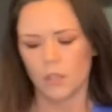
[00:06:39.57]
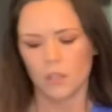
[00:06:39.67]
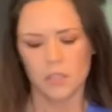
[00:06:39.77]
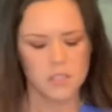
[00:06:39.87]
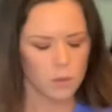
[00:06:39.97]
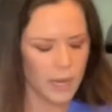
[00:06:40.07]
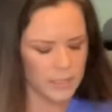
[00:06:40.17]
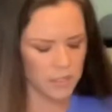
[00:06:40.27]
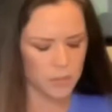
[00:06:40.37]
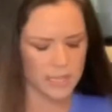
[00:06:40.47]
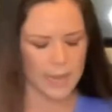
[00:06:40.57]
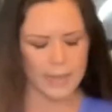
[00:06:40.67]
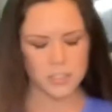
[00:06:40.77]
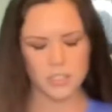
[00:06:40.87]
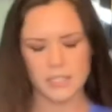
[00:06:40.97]
So what I do is I
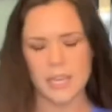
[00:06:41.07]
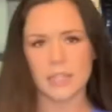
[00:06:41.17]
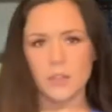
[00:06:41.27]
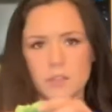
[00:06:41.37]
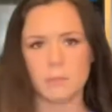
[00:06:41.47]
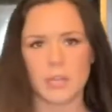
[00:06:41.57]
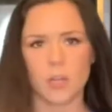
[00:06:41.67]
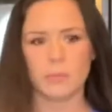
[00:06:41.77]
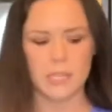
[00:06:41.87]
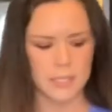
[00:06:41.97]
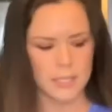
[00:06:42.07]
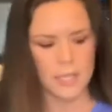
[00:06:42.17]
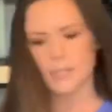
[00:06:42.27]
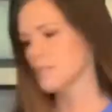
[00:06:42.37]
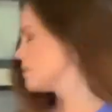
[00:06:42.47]
actually take those bigger
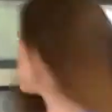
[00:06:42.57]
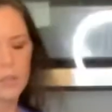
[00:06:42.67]
pieces